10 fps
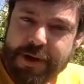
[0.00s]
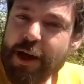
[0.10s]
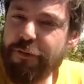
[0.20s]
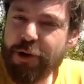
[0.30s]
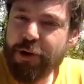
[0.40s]

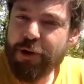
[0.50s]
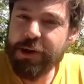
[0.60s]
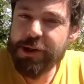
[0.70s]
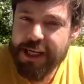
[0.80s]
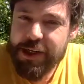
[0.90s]
And for a
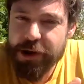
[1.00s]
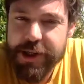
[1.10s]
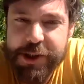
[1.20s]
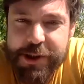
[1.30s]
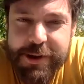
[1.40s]
dredger,
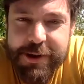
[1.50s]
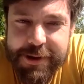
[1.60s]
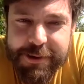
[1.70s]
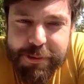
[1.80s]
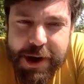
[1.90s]
that's
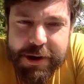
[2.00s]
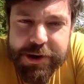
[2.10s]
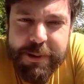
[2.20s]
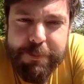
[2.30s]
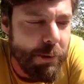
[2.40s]
rather
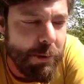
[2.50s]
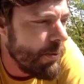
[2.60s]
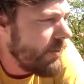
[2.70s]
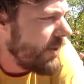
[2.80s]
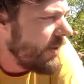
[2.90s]
simple
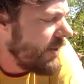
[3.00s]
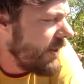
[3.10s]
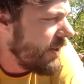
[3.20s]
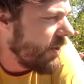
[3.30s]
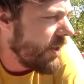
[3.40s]
in
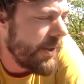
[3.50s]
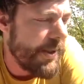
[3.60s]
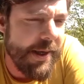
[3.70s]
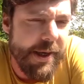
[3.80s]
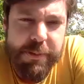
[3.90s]
a lot of
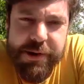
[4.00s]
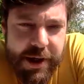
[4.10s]
times.